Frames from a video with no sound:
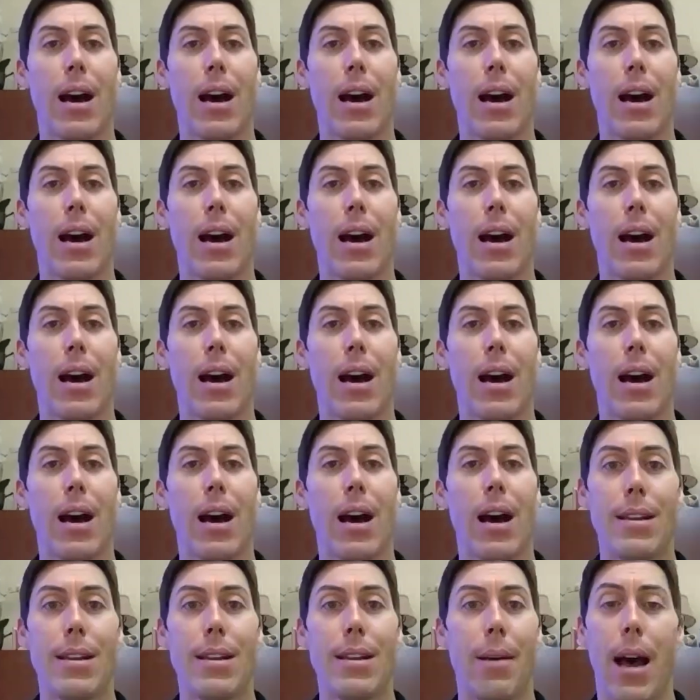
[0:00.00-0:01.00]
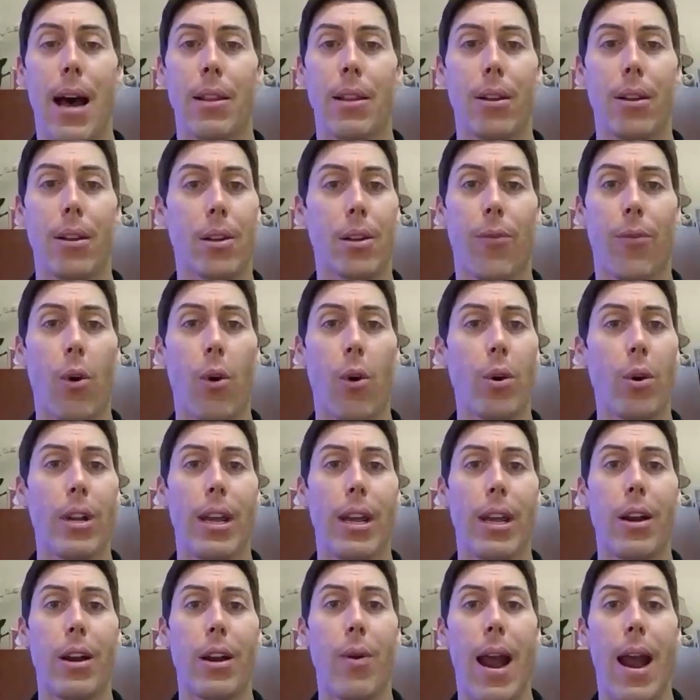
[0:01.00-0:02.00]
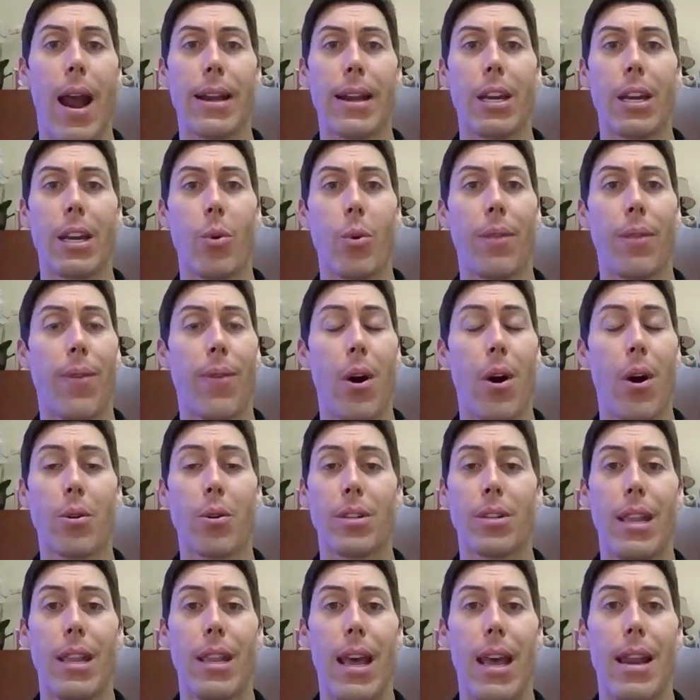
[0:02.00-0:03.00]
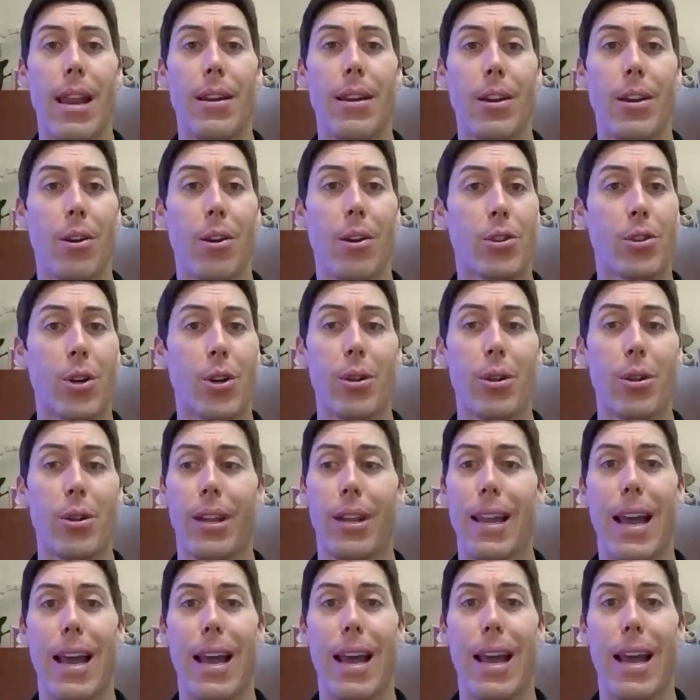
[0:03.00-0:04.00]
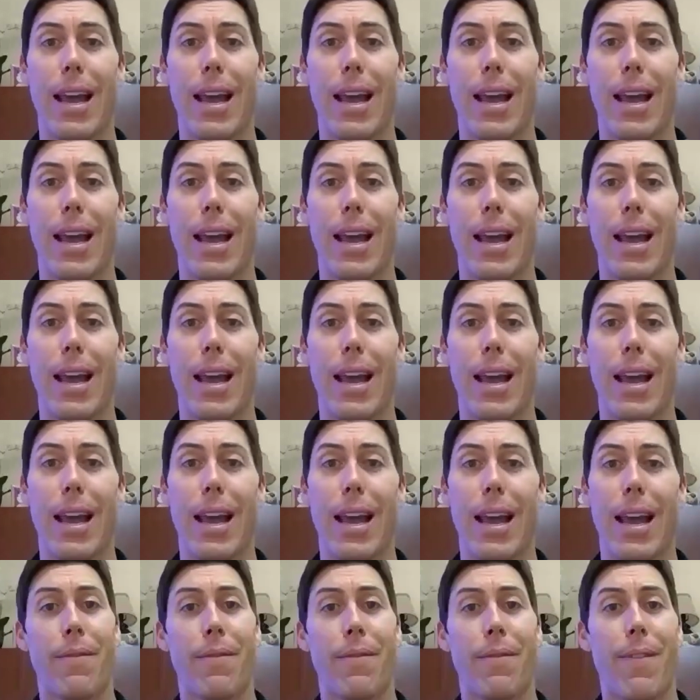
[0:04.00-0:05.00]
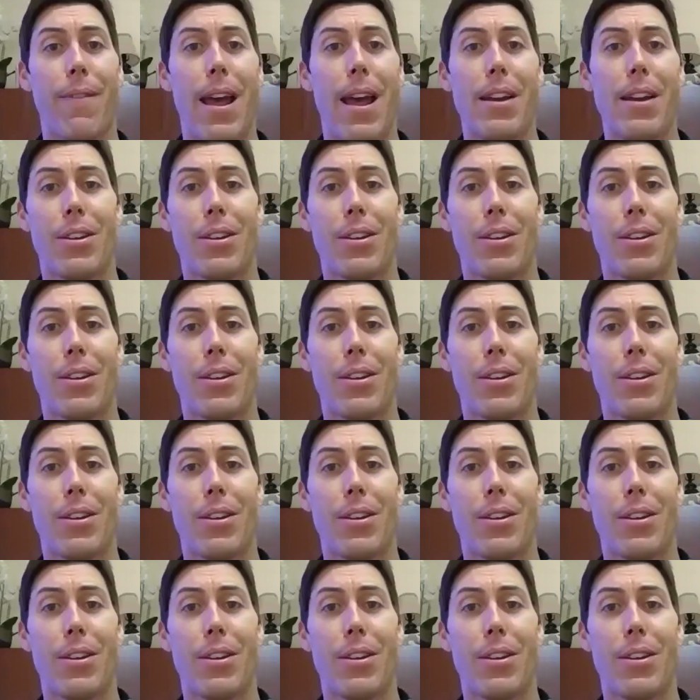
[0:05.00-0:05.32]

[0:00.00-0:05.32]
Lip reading: And look forward to interacting with folks. And then, certainly at your next event,